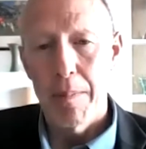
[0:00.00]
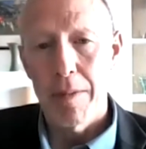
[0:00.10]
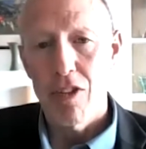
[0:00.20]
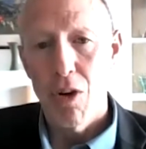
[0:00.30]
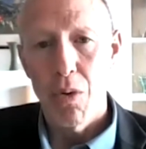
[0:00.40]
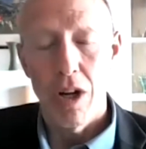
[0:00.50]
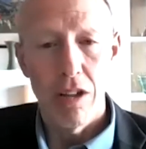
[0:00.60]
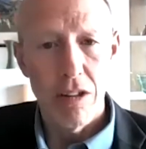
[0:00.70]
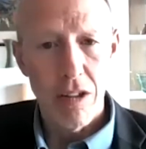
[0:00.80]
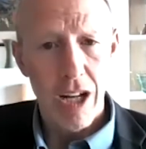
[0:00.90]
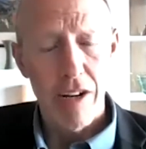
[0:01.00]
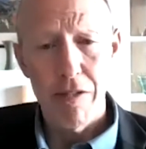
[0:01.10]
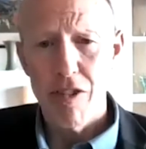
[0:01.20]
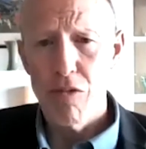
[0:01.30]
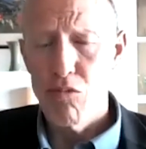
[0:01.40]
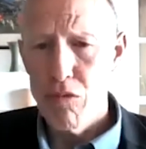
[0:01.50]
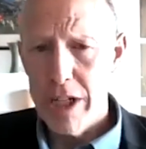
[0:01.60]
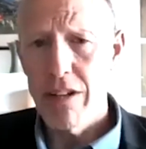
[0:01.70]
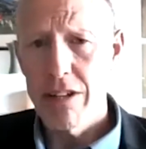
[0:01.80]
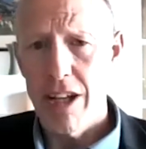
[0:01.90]
So a lot of
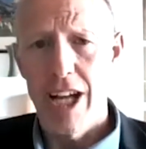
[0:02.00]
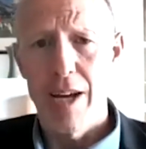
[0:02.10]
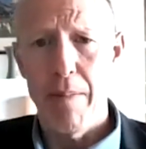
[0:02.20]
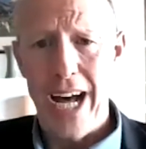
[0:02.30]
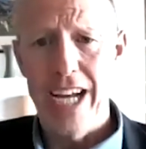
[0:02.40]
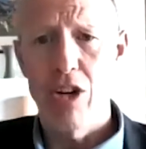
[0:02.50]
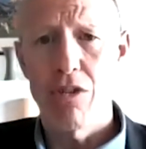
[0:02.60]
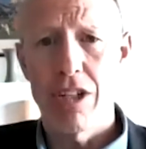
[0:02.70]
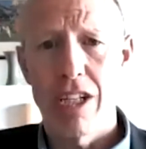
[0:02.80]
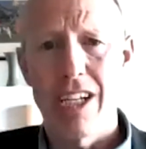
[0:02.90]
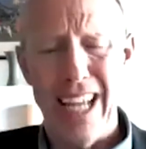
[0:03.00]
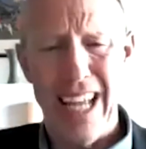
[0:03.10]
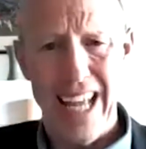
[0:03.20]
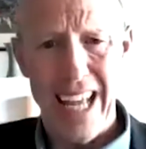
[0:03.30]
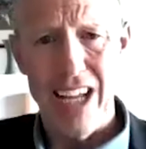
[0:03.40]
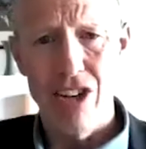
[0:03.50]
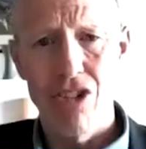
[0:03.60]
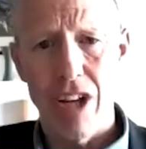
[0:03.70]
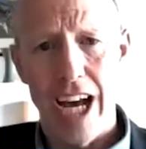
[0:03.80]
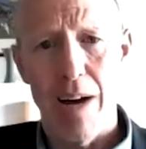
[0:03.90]
real-time IoT
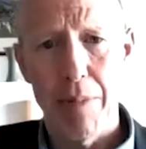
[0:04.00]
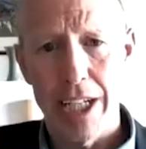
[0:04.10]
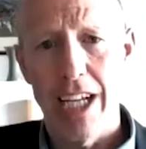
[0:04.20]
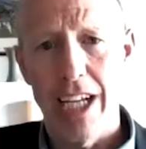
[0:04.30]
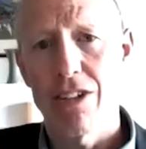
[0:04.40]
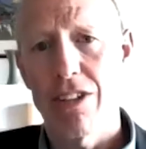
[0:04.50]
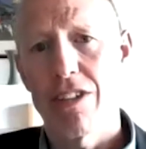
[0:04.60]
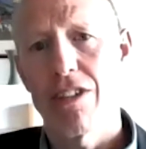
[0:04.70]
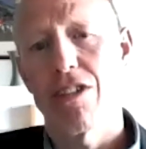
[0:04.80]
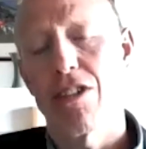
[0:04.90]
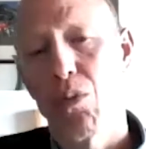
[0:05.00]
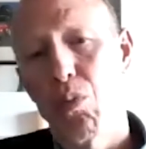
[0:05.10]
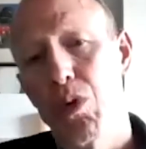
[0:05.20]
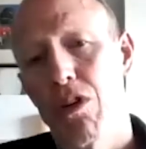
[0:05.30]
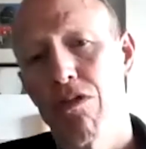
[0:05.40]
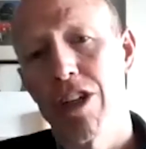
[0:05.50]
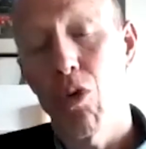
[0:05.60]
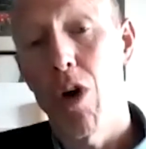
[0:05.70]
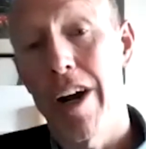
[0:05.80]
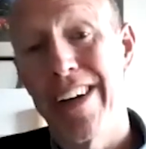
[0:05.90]
edge applications will
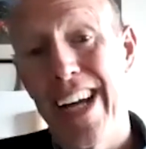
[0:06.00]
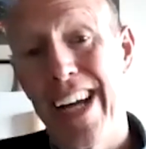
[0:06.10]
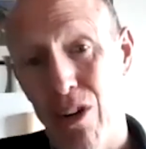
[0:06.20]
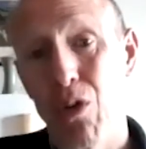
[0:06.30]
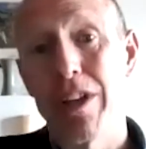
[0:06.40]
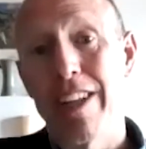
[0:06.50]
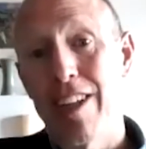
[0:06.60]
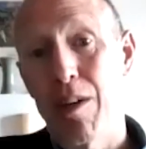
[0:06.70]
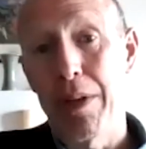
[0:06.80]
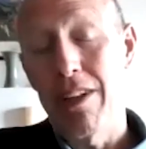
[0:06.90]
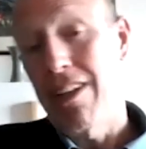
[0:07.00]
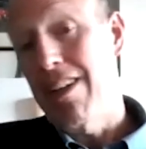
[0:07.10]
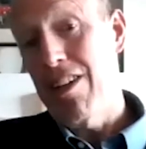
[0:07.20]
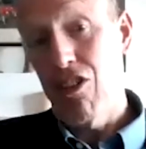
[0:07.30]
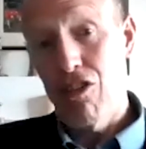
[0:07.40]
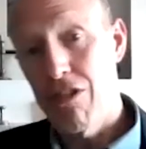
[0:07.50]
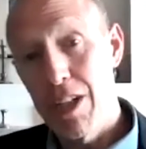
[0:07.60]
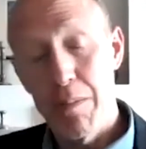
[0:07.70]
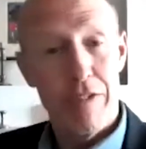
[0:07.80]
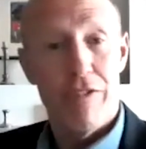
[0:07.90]
require not only the ability to
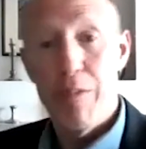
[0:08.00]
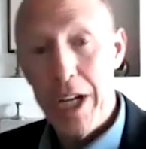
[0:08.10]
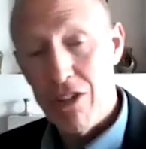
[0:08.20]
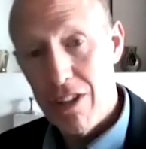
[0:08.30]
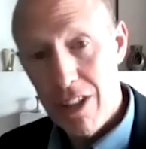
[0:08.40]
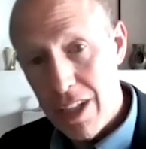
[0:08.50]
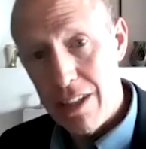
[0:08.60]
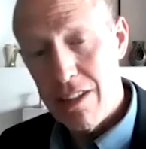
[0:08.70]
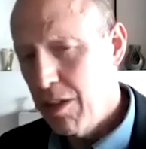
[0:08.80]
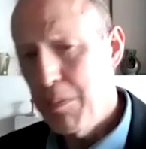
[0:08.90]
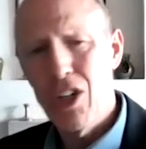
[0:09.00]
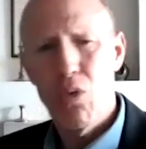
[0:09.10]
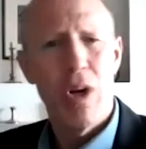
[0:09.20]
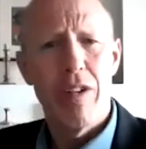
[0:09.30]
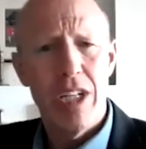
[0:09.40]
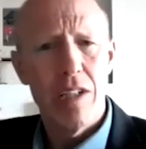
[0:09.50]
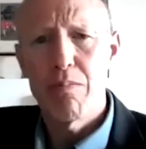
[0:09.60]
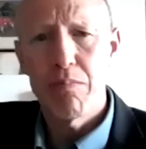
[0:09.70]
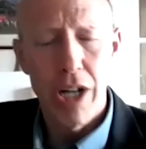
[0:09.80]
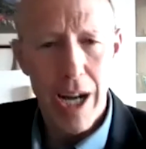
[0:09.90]
stream information in, to be queried
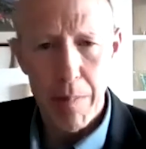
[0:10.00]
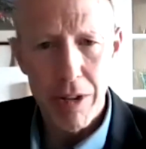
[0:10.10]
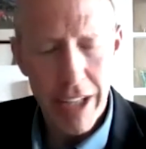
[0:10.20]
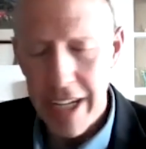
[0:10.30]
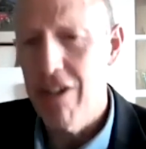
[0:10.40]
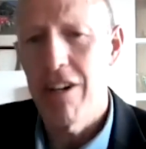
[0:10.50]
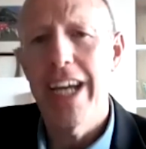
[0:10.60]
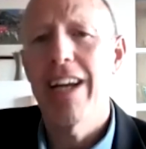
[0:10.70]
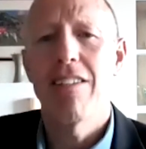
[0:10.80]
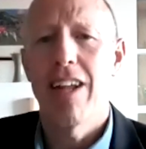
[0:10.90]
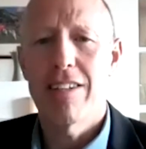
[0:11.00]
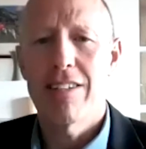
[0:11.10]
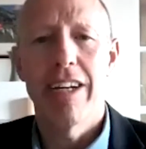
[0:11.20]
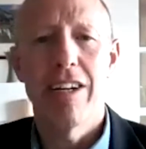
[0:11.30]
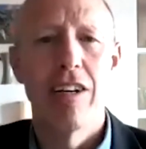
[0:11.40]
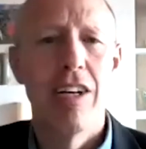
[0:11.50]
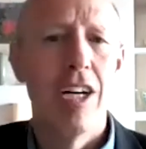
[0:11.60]
perhaps later, analyzed later,